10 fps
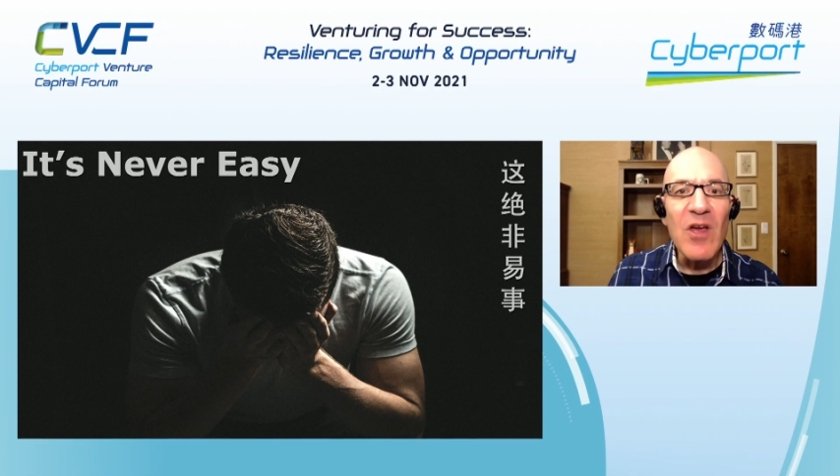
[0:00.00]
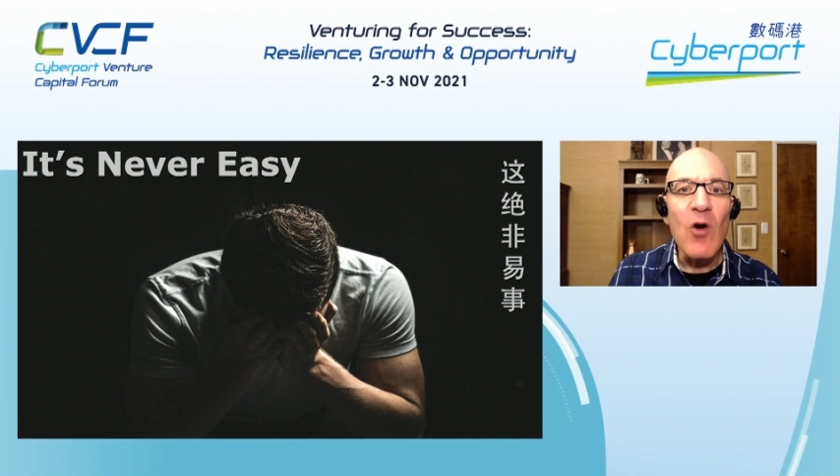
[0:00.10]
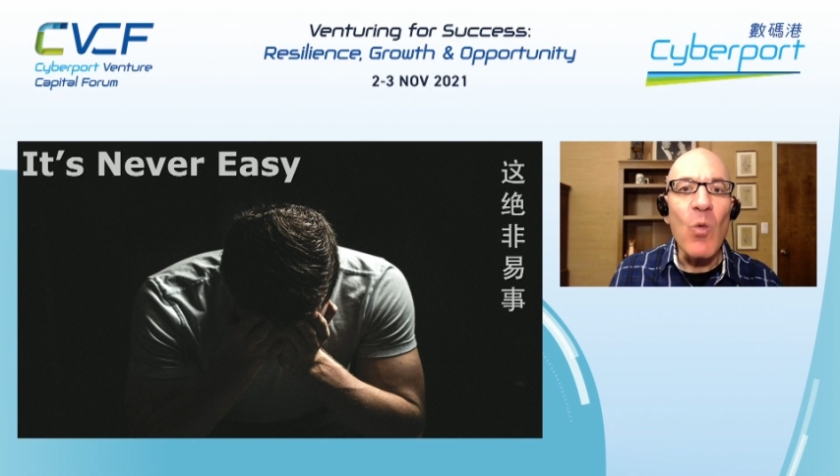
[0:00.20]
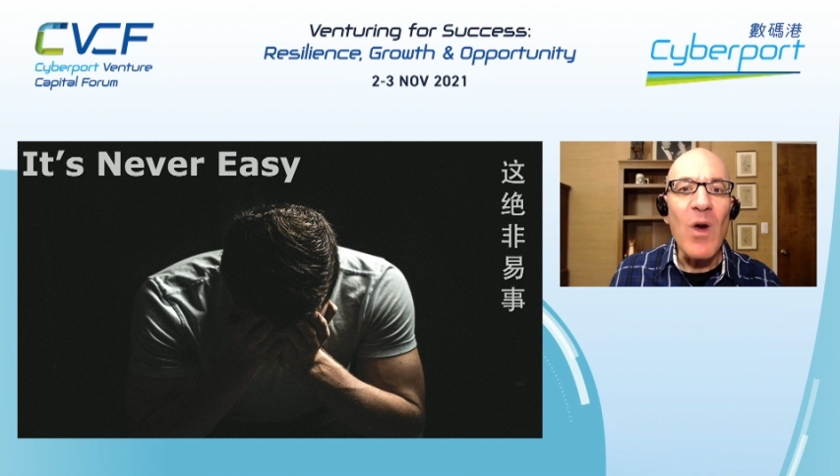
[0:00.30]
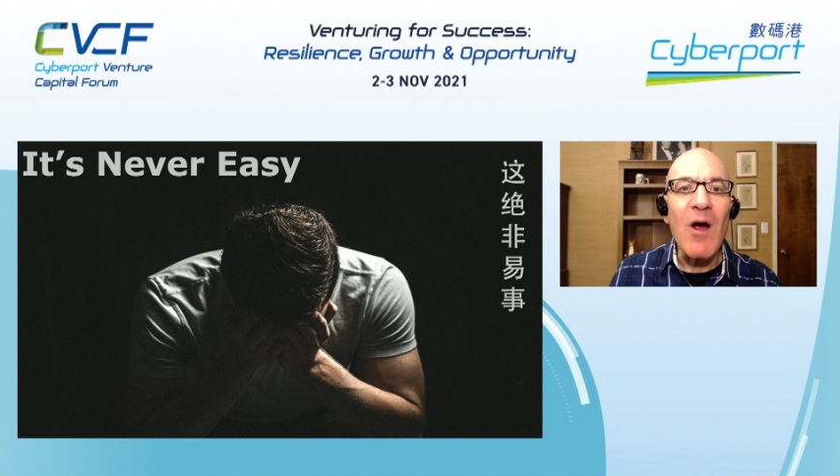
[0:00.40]

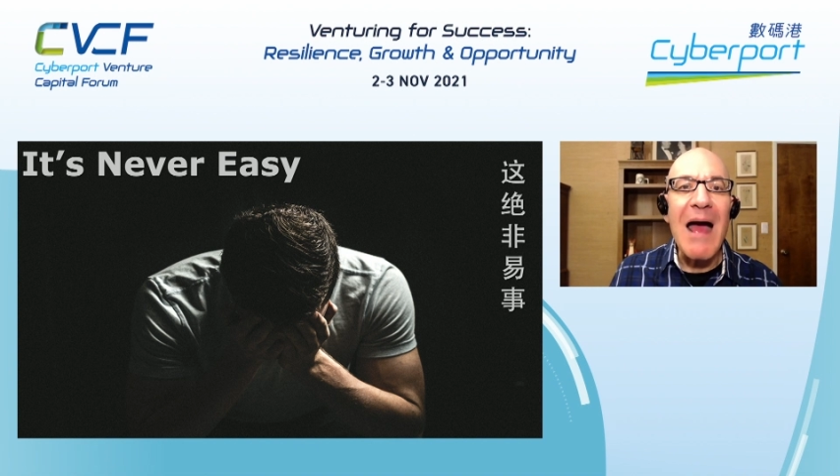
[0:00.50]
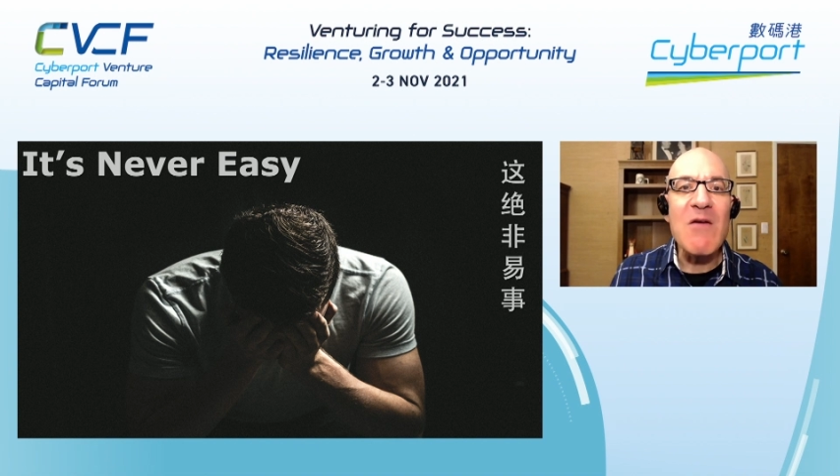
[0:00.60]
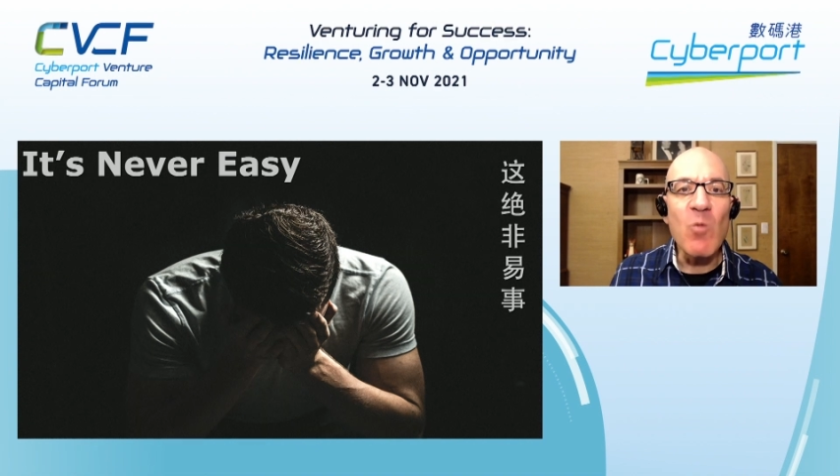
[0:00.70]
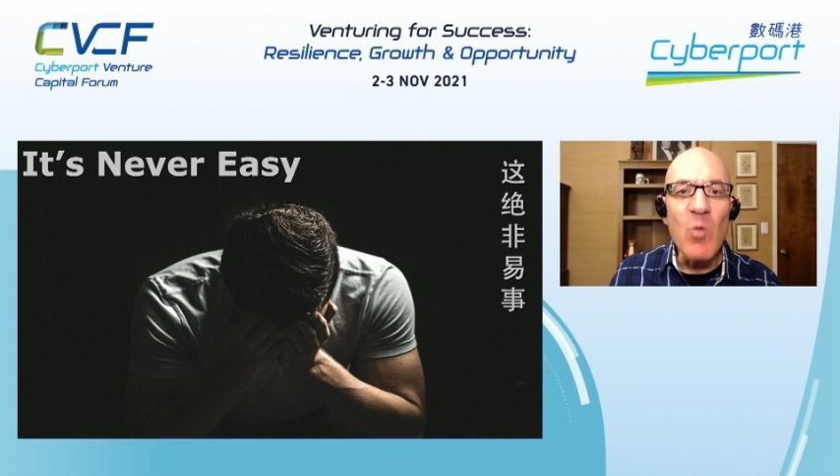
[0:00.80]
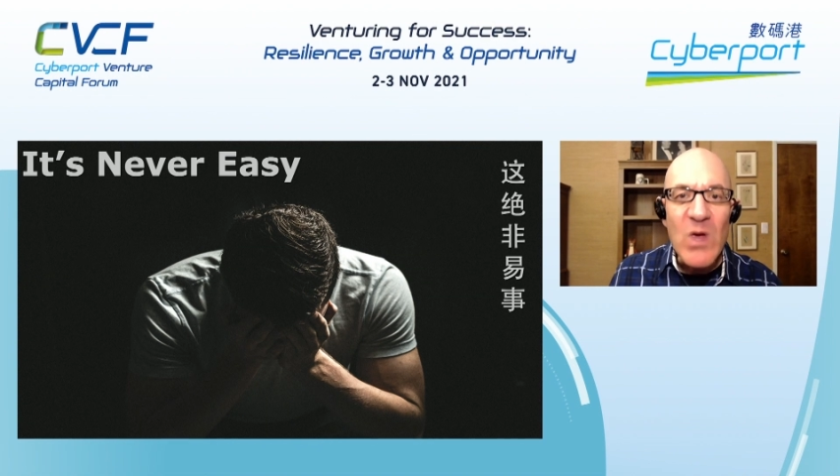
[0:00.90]
where I
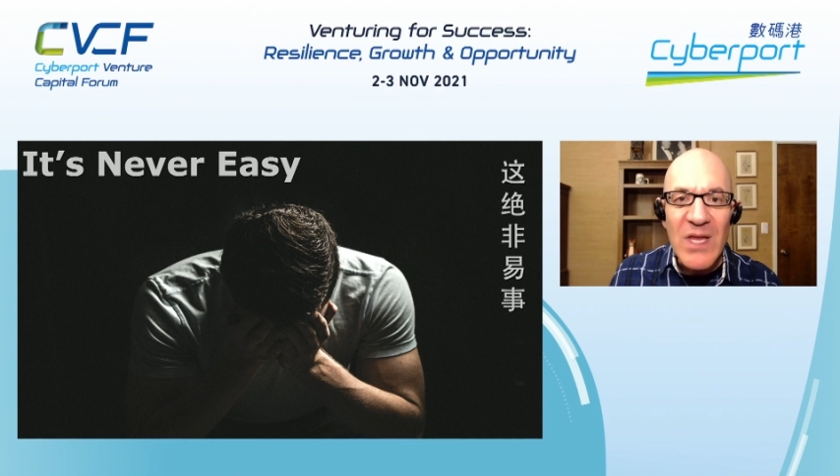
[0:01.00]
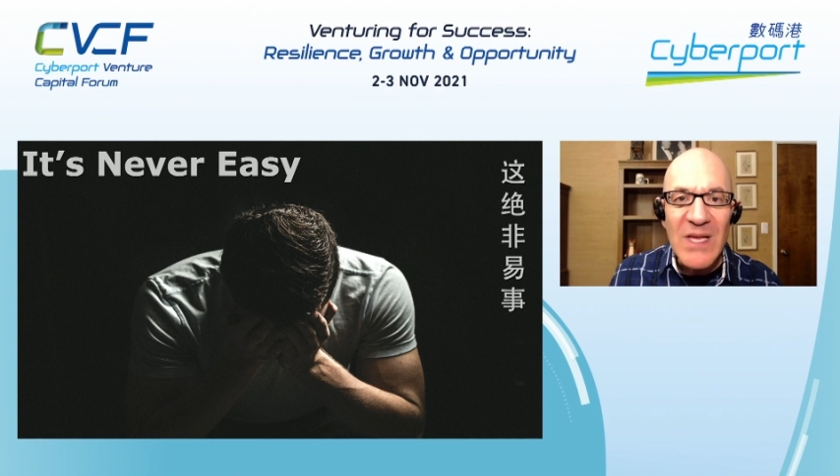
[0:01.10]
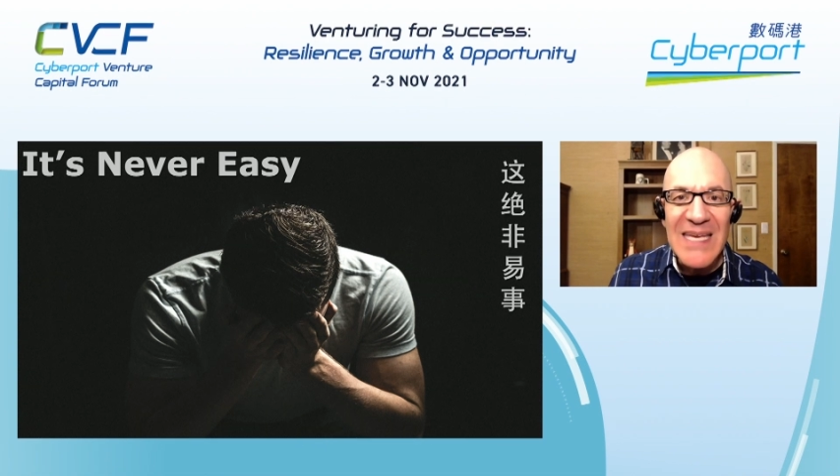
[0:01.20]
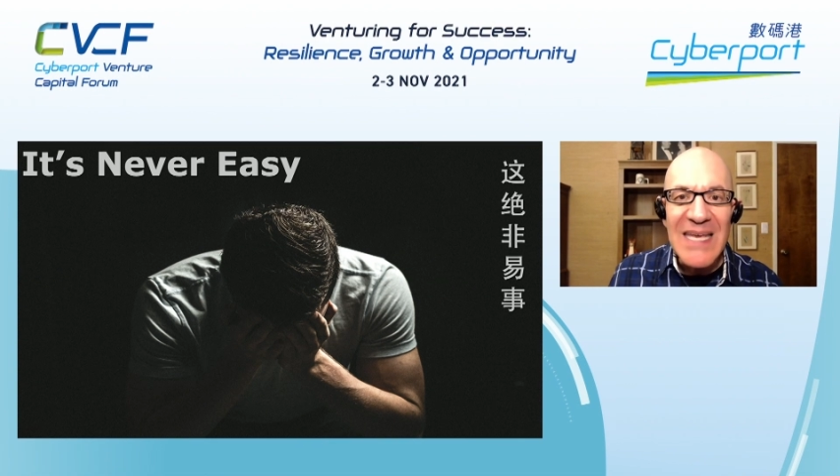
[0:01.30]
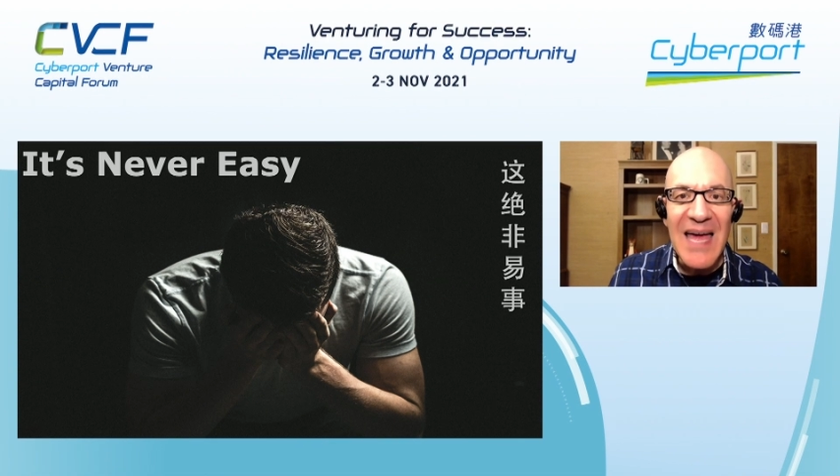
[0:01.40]

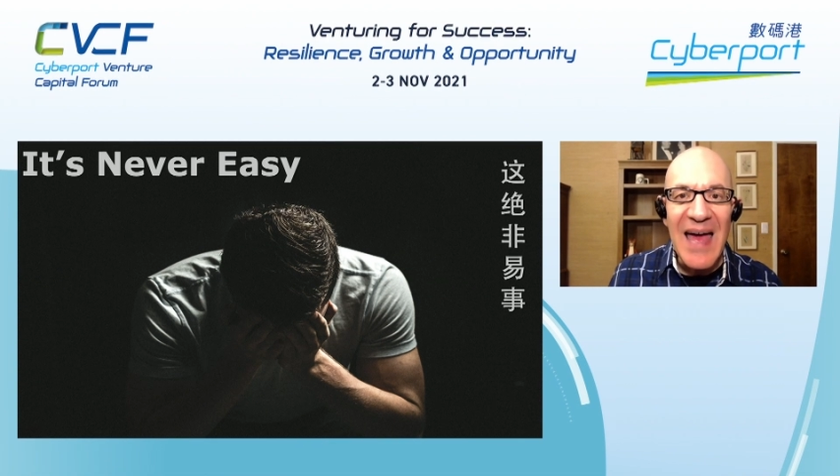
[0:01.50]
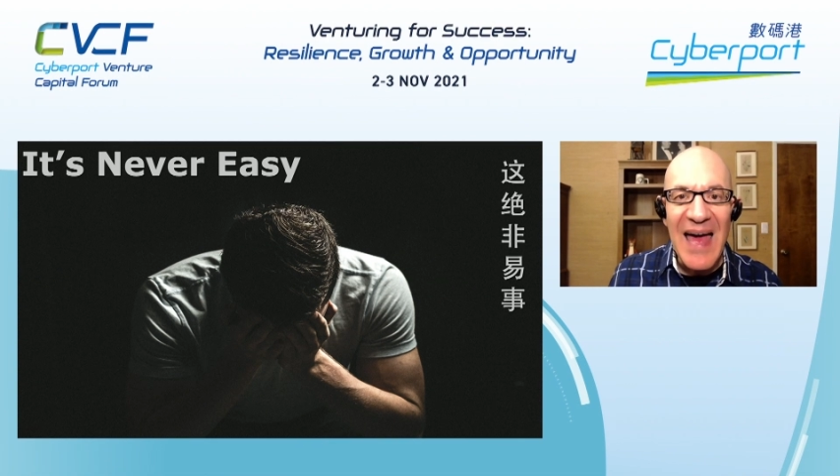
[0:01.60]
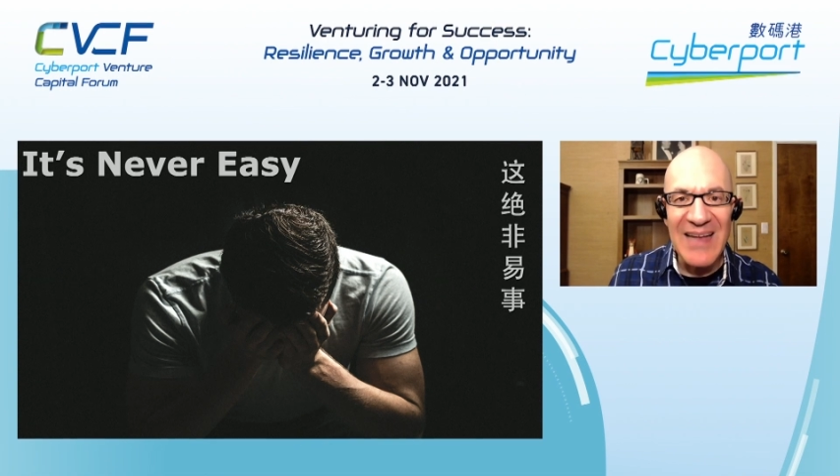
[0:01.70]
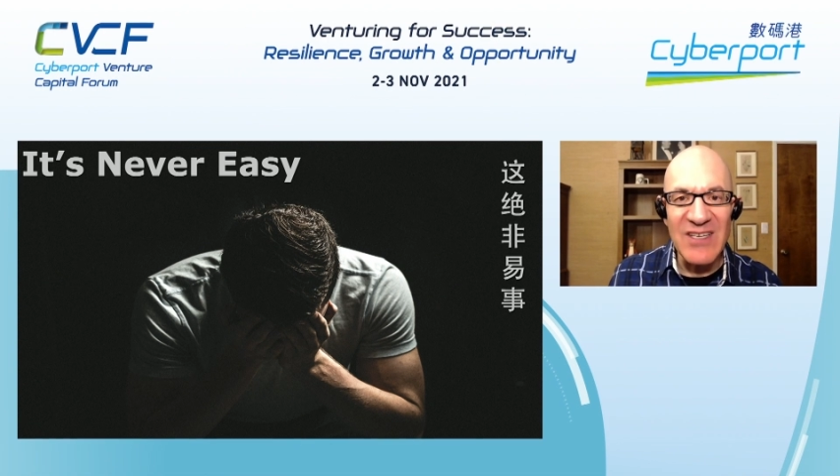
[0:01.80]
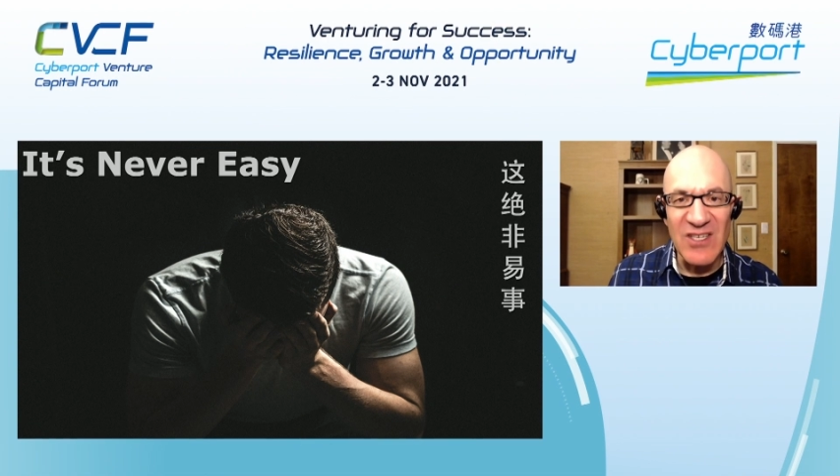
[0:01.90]
really
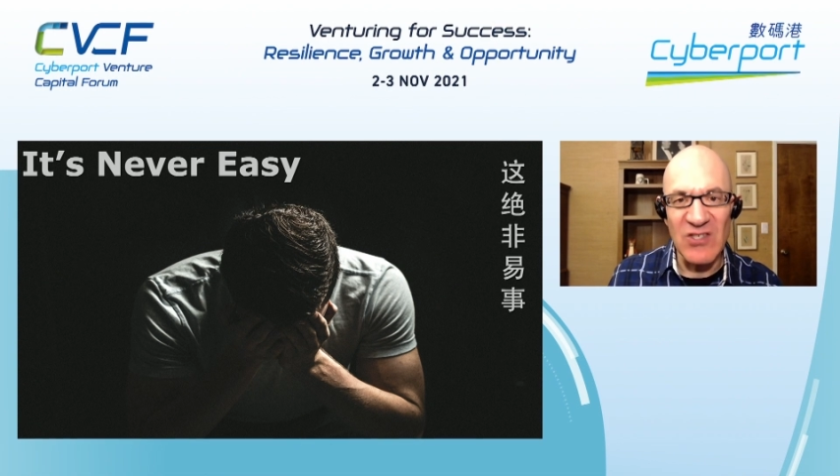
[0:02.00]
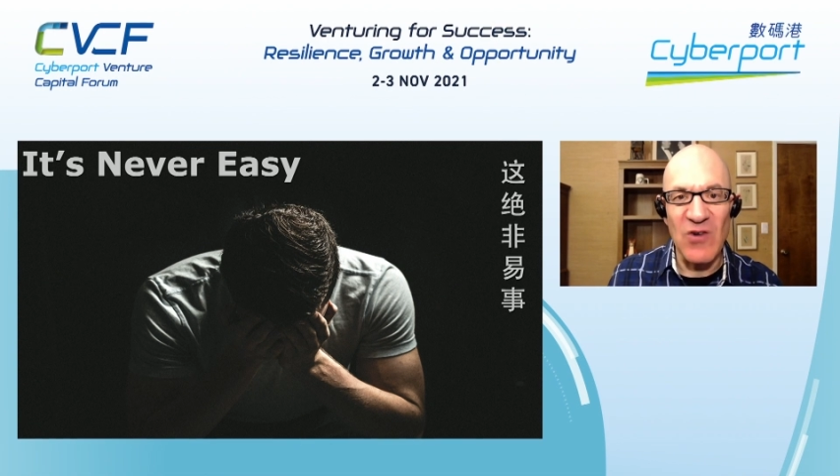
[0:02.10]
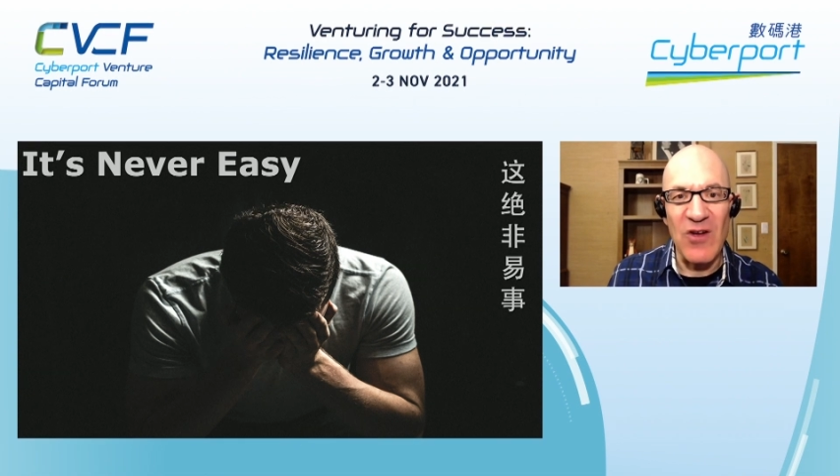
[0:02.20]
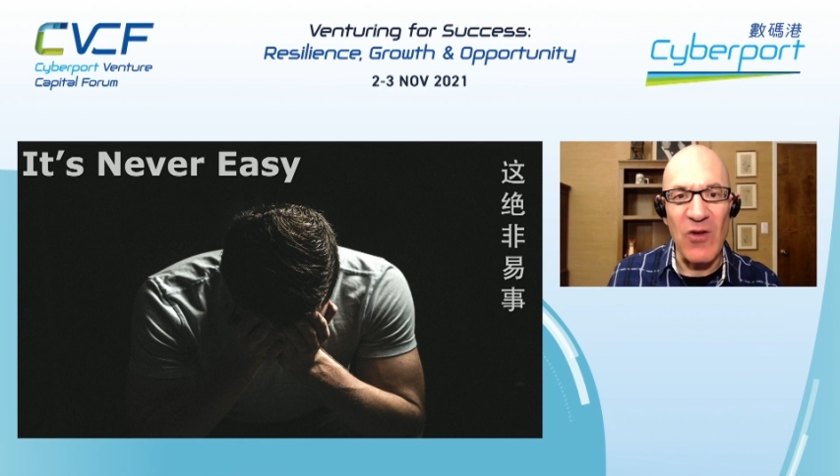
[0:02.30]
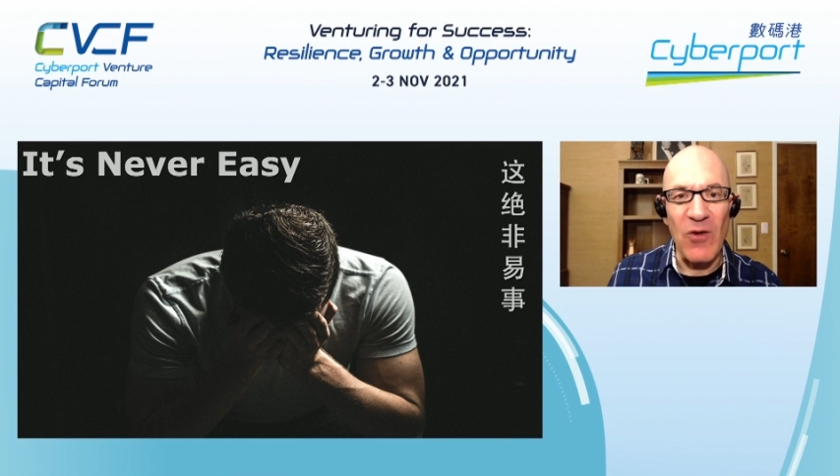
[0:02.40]
had to
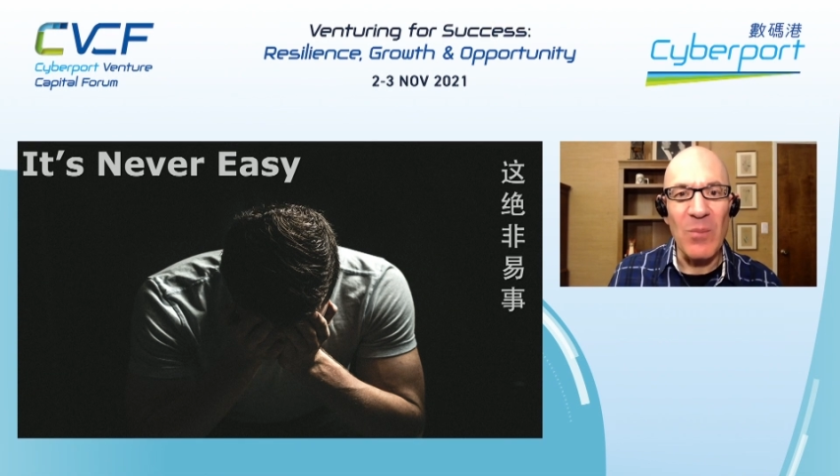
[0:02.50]
struggle.